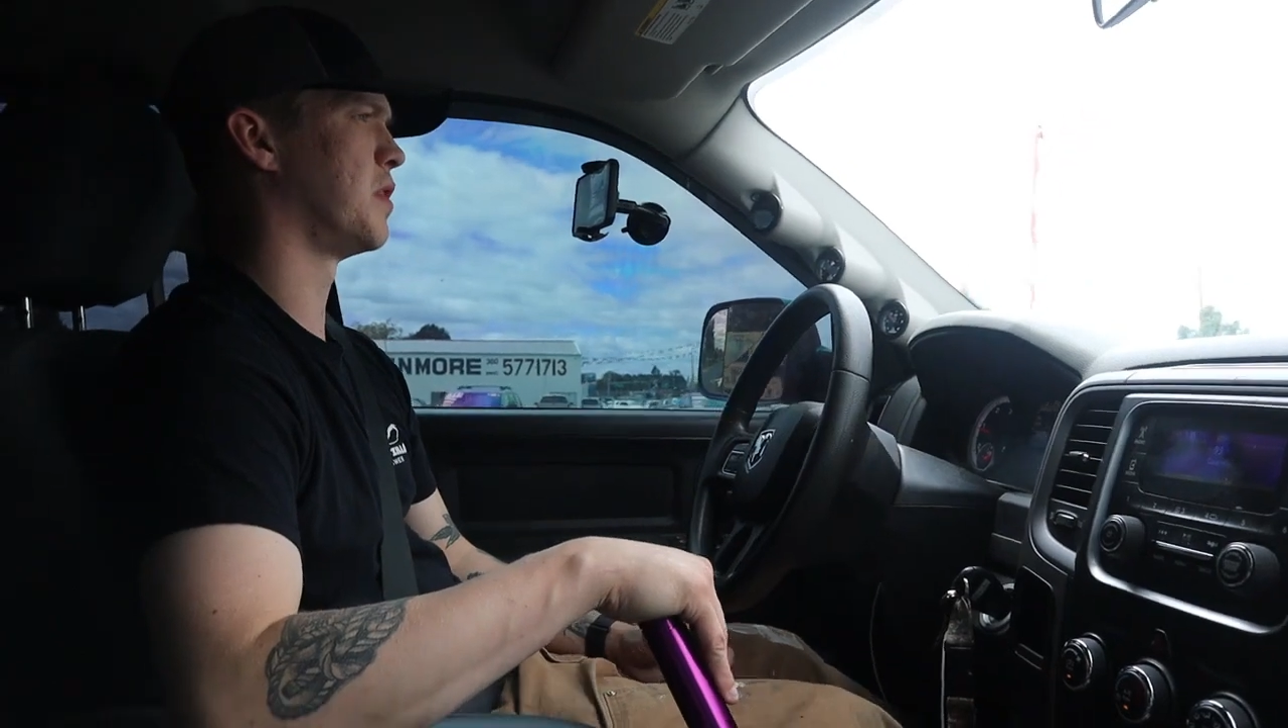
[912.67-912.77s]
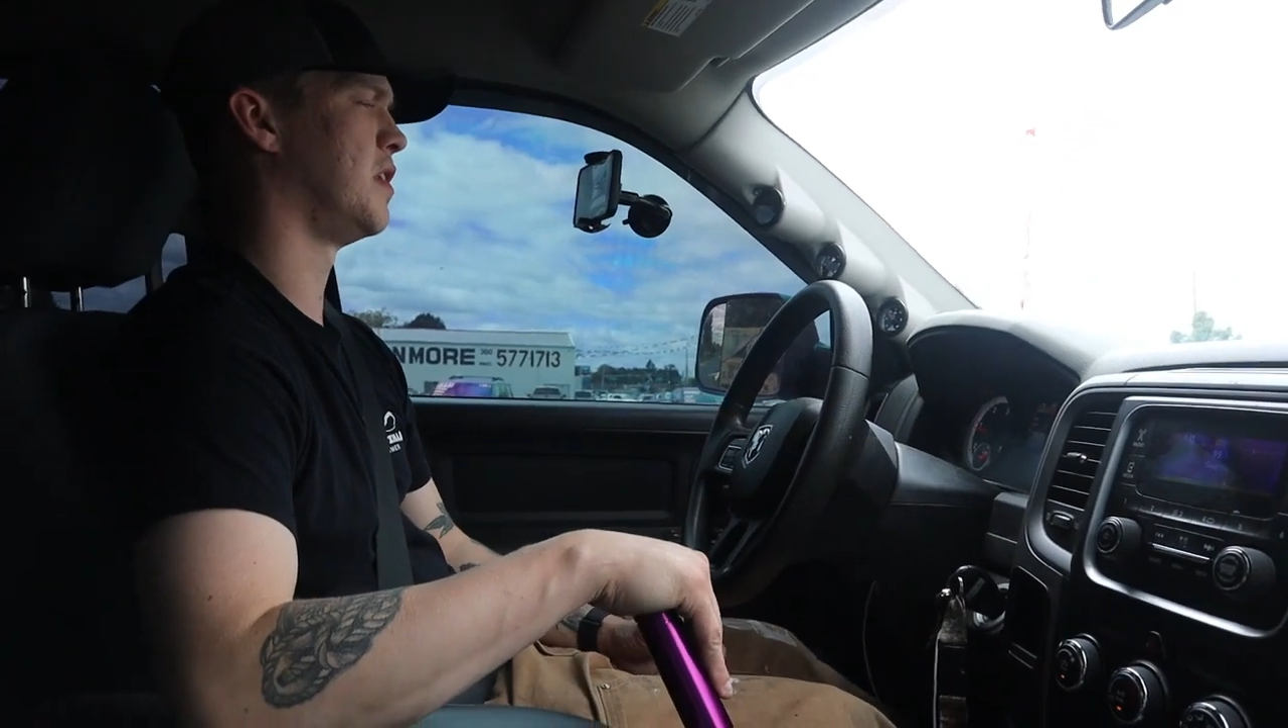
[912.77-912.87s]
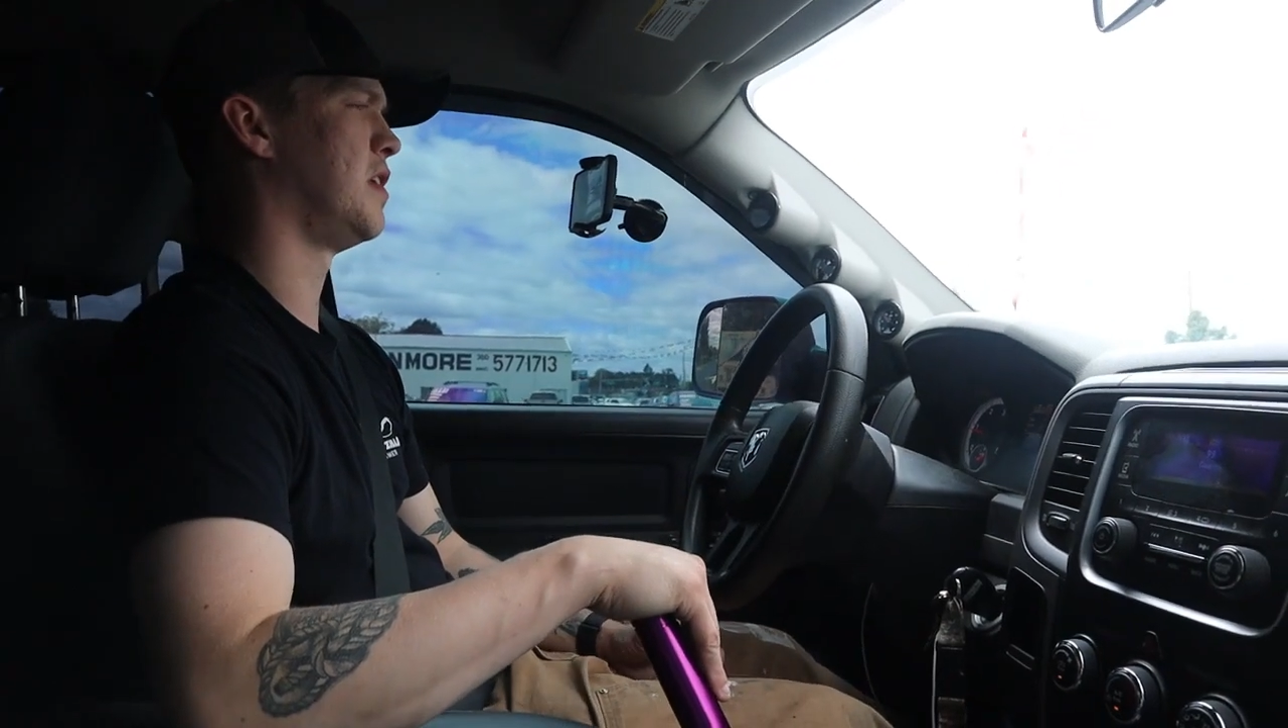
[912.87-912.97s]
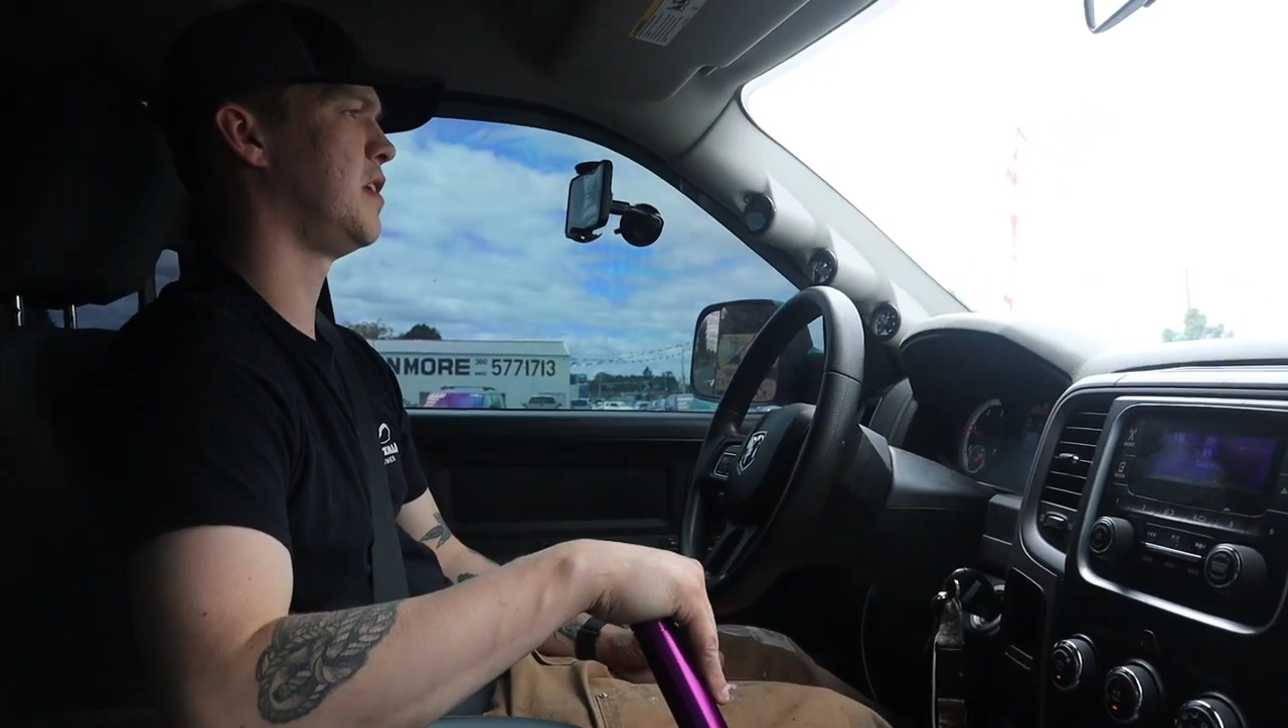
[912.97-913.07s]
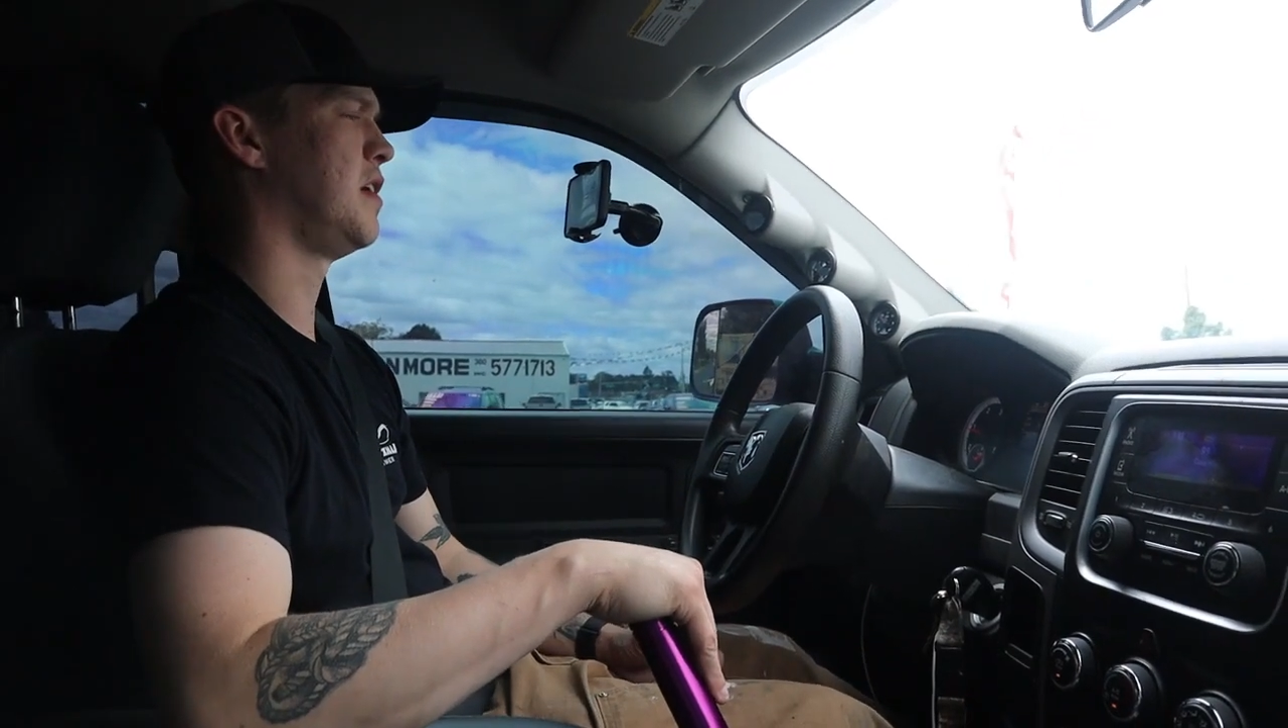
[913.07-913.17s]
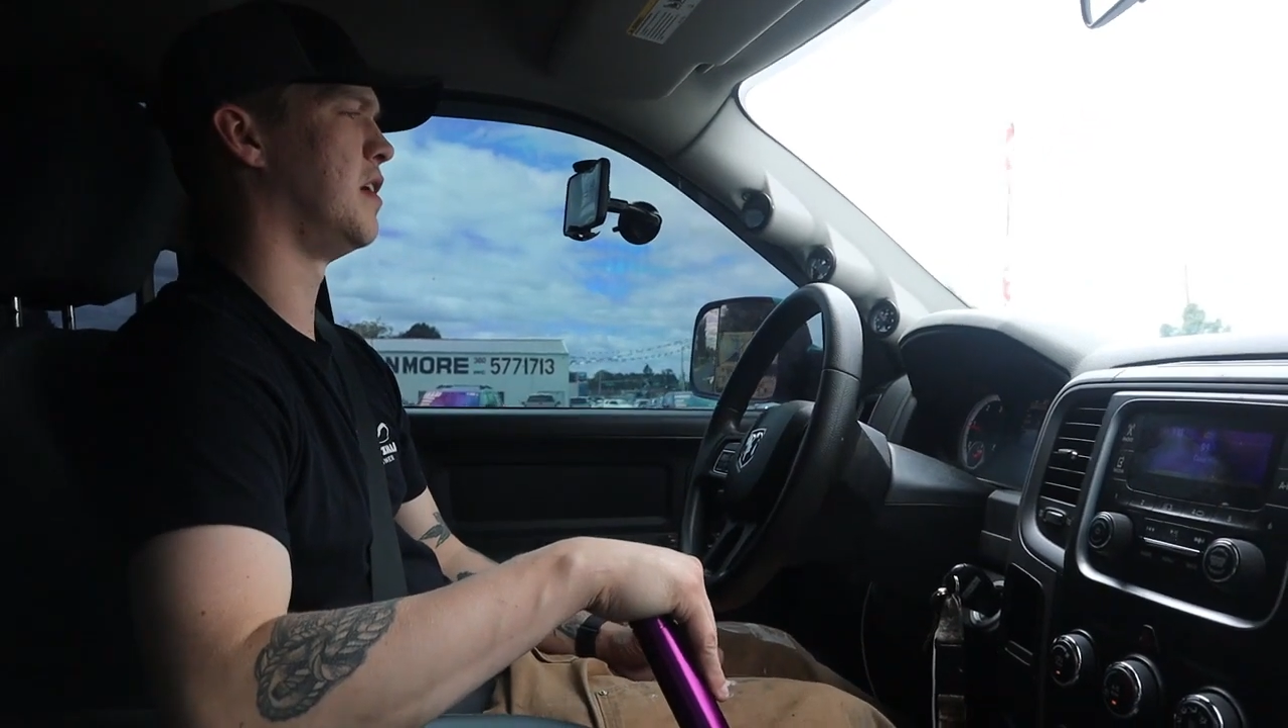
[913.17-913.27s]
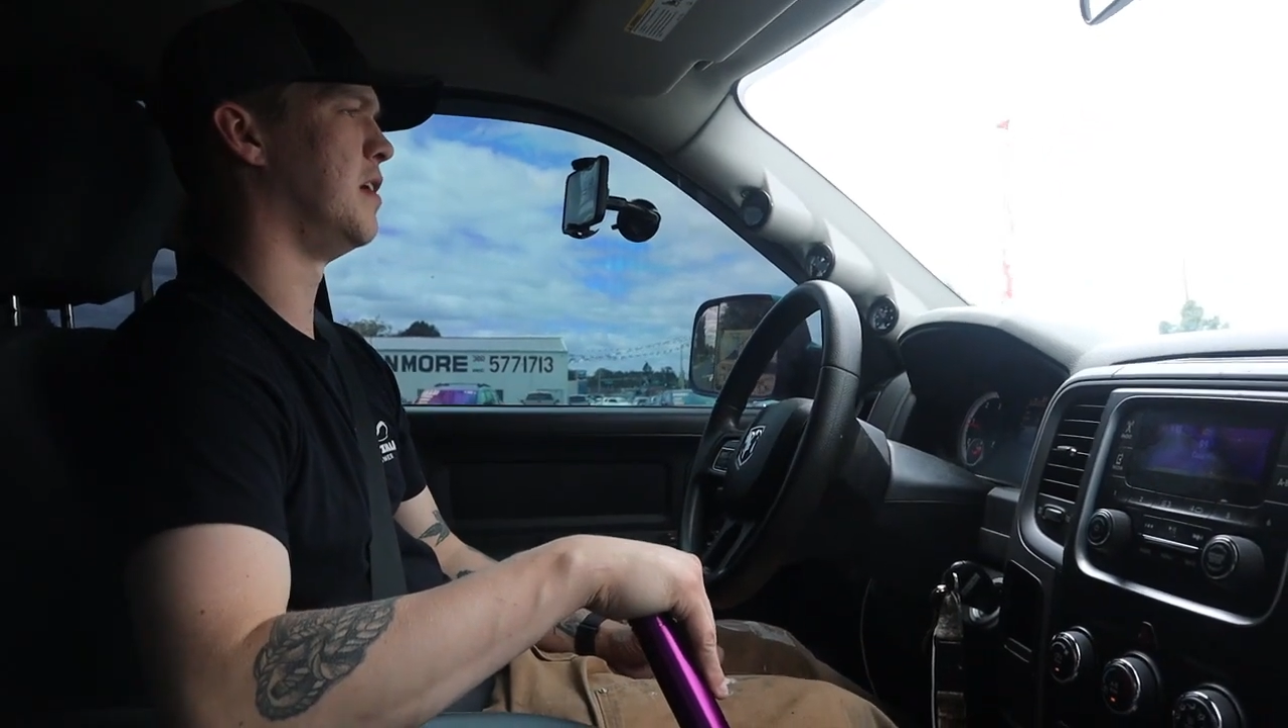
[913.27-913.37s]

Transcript: working on.